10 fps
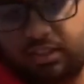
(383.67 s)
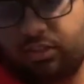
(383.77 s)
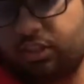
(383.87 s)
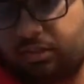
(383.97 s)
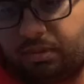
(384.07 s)
know
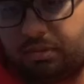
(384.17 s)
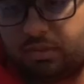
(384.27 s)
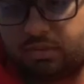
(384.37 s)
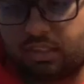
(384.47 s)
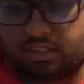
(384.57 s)
you guys probably like,
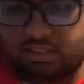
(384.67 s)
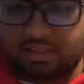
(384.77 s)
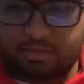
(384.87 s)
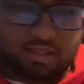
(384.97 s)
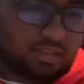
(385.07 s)
what the heck's in that
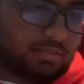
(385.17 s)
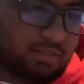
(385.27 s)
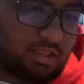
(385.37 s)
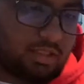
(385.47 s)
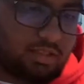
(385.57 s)
box?
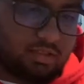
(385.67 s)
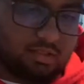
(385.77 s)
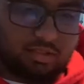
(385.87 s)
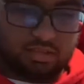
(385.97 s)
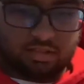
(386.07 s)

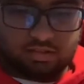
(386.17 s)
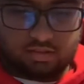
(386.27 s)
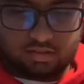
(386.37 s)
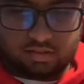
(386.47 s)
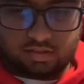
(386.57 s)
Alright.
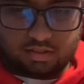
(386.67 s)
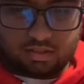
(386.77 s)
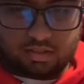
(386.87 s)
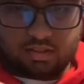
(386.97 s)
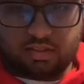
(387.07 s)

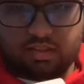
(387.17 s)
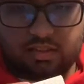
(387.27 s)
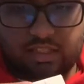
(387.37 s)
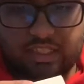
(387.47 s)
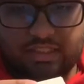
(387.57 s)
In
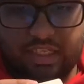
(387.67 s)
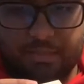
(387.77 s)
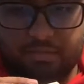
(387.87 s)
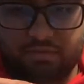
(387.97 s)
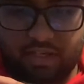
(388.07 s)
classic
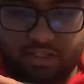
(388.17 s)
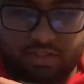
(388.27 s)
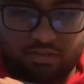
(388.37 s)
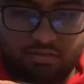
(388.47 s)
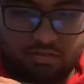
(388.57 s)
Apple
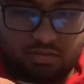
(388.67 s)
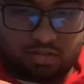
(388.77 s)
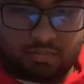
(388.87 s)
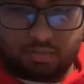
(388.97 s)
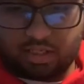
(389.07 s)
fashion,
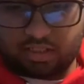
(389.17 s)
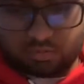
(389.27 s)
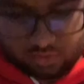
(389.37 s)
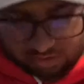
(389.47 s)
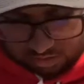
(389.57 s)
a box
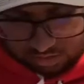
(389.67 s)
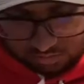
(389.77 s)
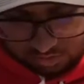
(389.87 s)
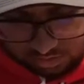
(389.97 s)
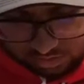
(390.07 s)
with a
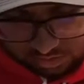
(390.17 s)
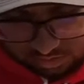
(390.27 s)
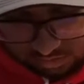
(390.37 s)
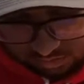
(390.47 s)
million